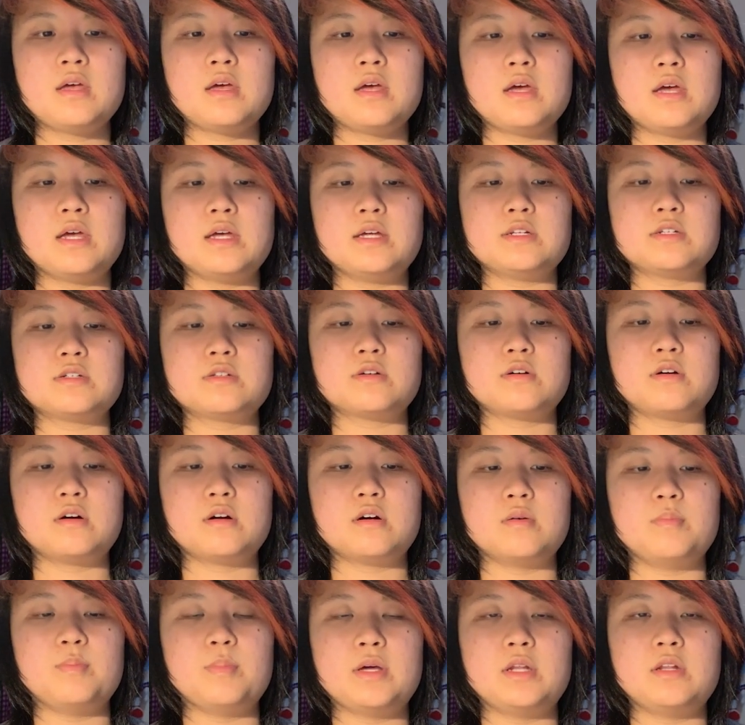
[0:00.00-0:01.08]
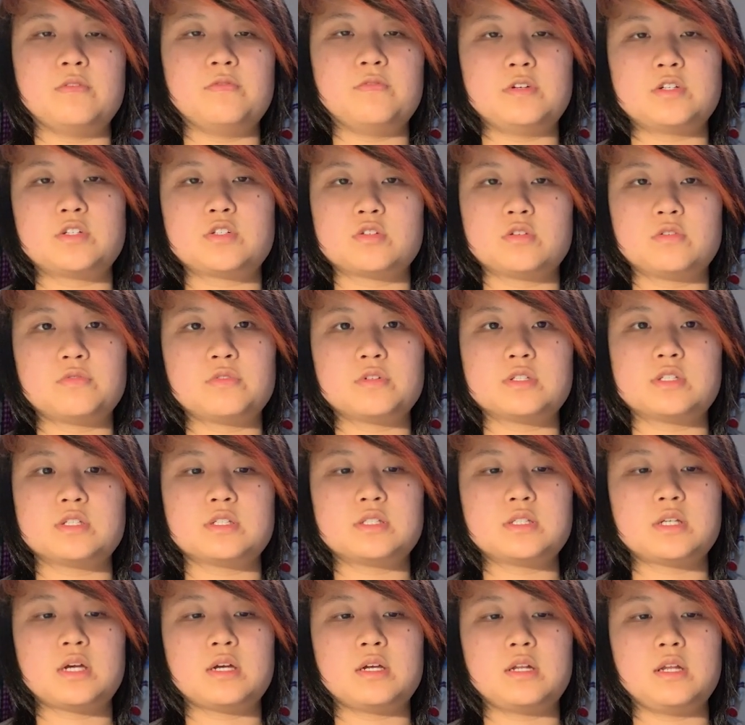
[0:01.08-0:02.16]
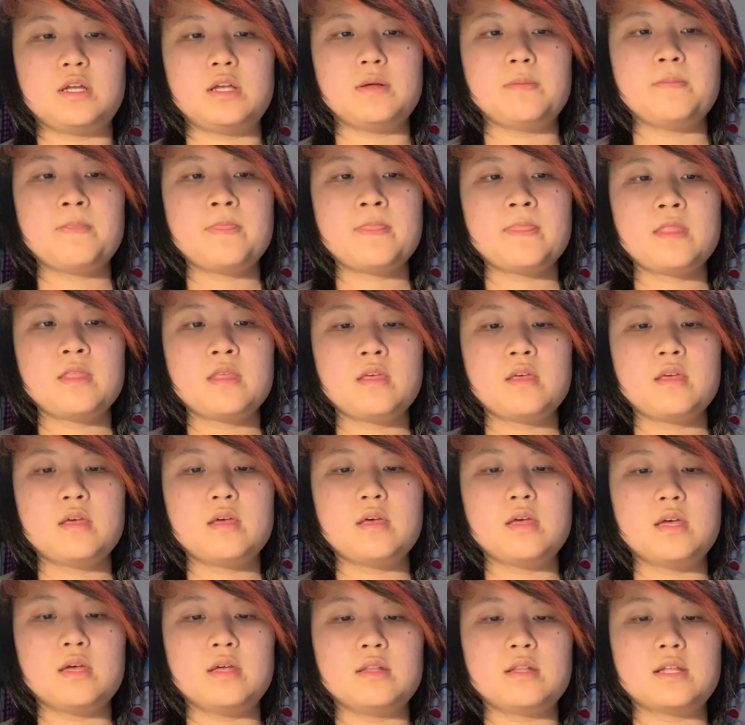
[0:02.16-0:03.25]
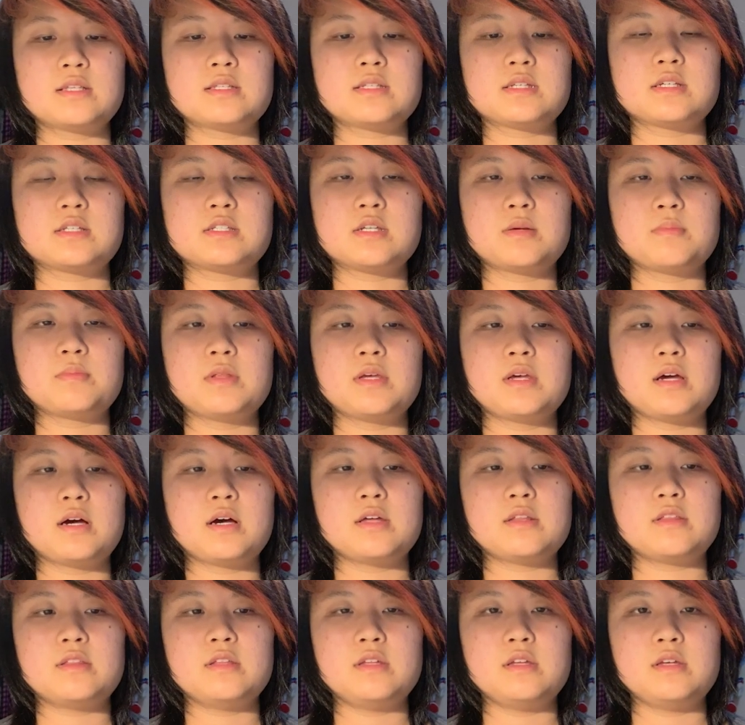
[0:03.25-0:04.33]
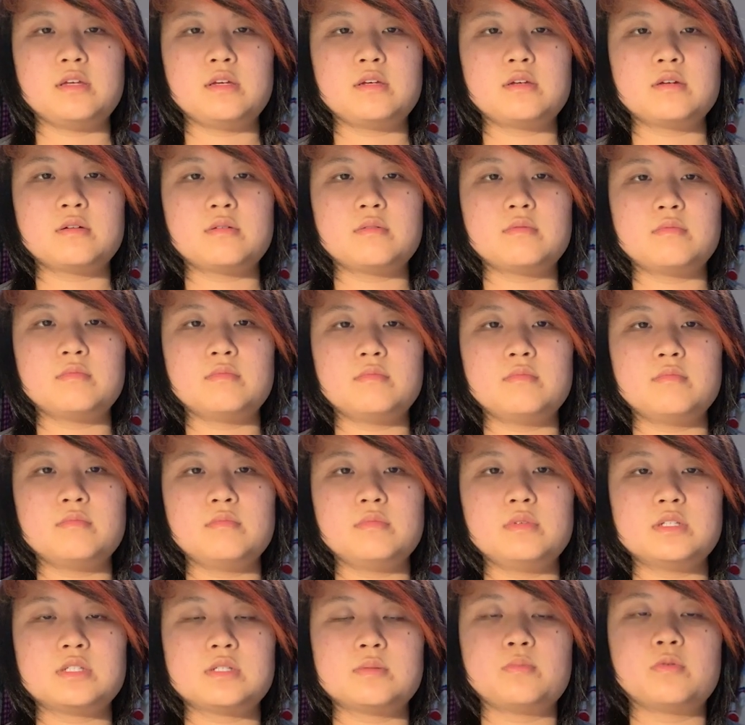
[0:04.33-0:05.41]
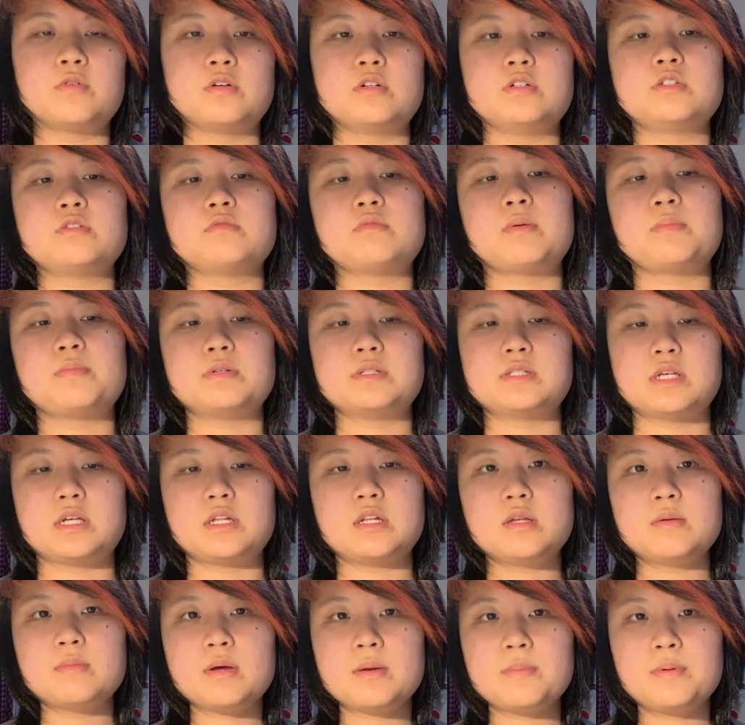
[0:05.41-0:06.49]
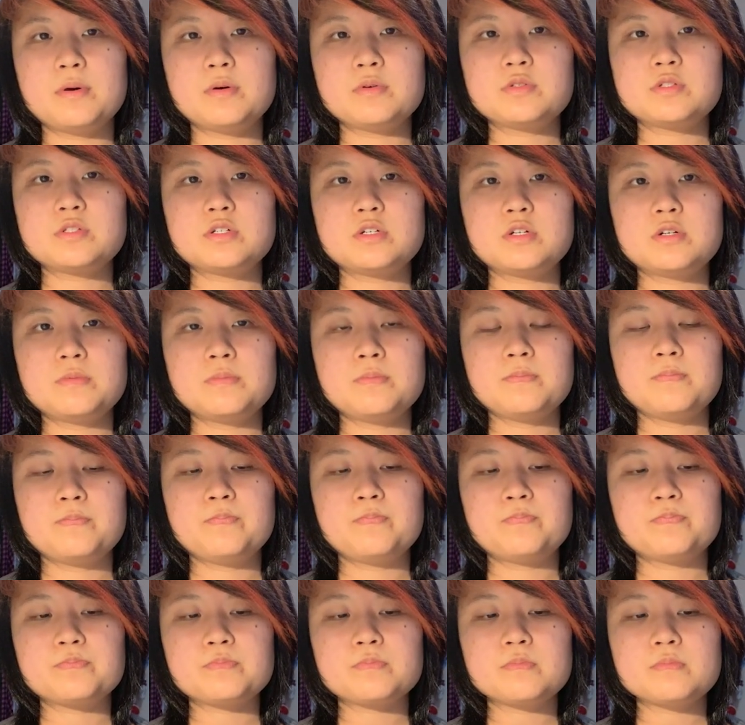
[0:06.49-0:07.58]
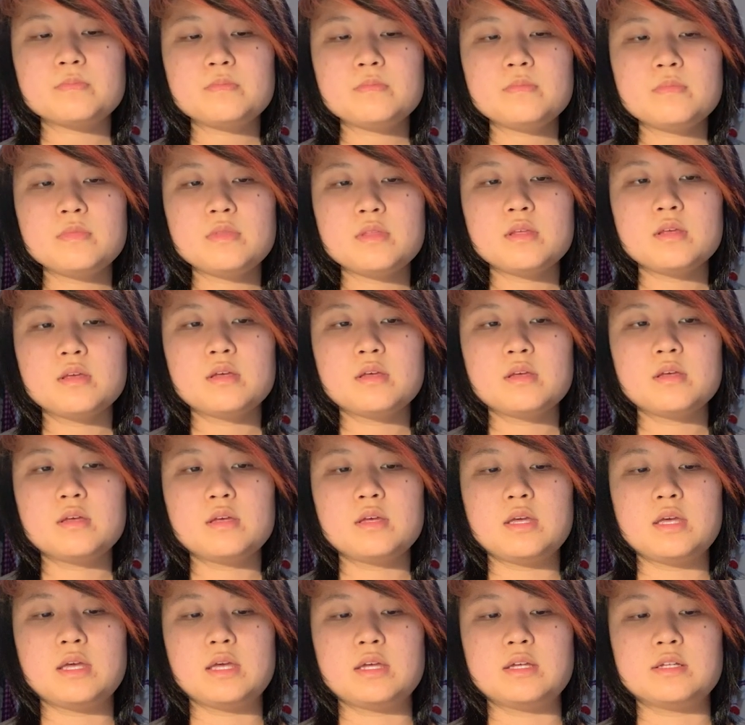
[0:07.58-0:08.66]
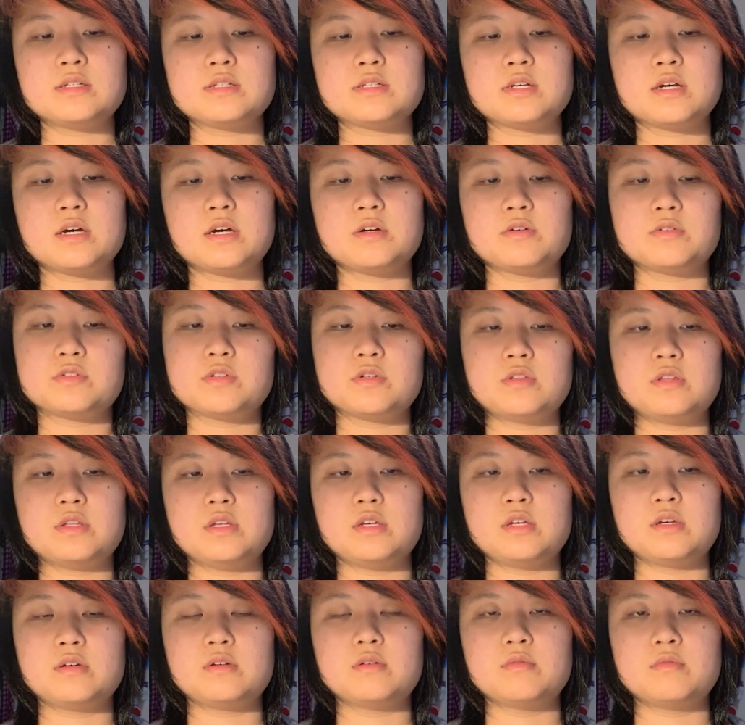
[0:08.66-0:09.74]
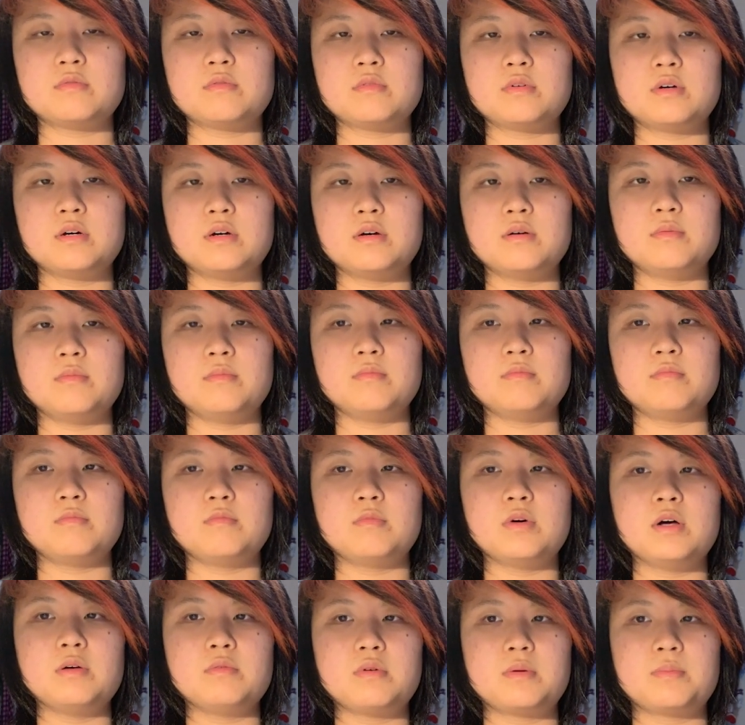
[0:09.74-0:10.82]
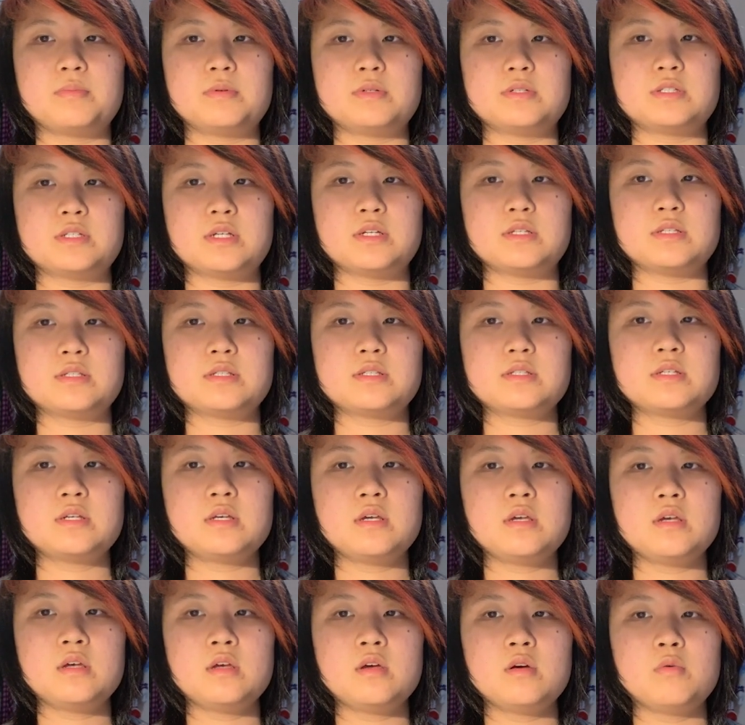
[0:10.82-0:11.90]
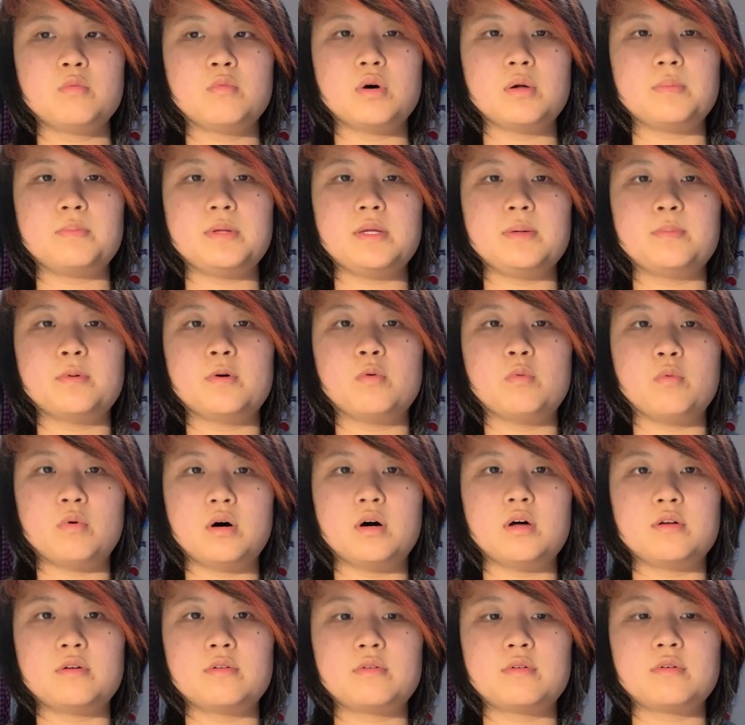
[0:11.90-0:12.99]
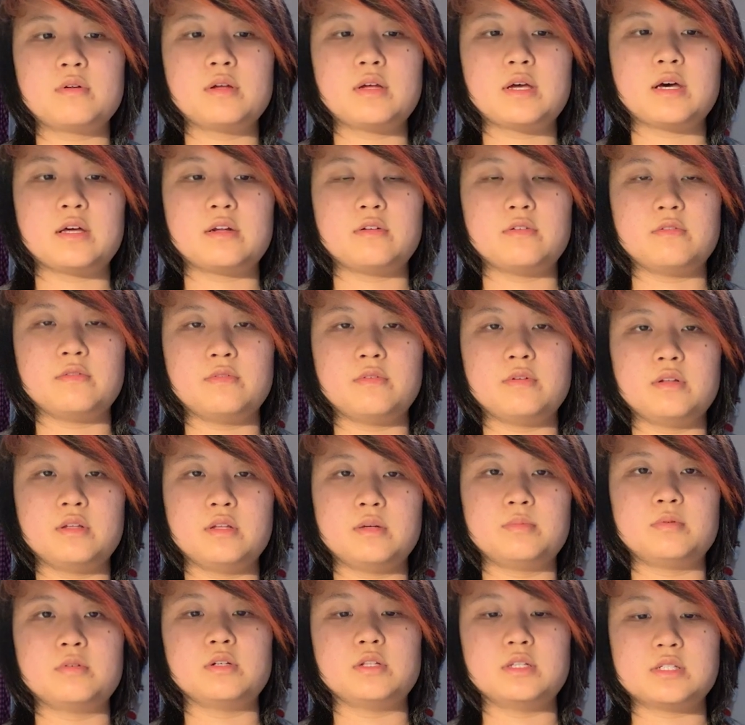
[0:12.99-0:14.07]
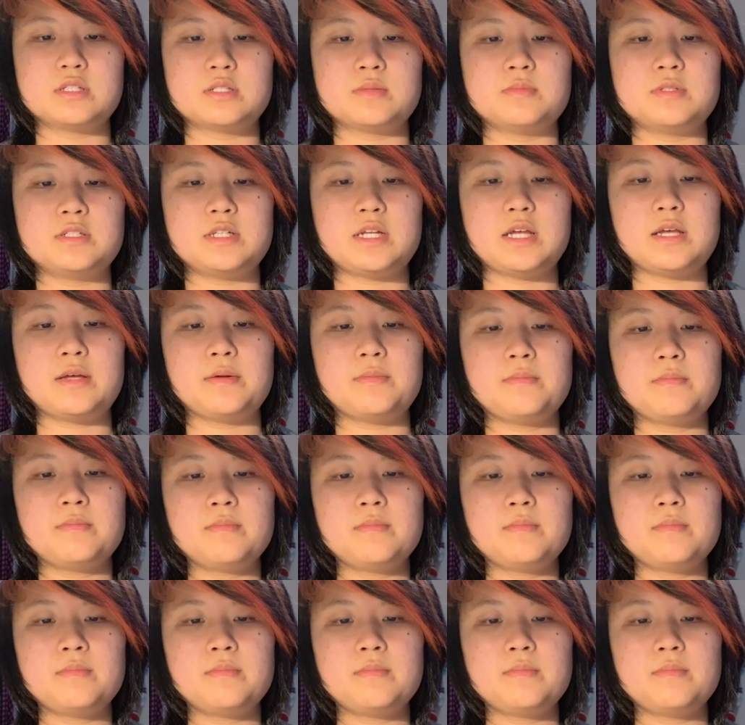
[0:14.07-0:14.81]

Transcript: and are beneficial for society, and that's something I think is important to represent in my poster, and I also think well represents what people want out of liberalism today.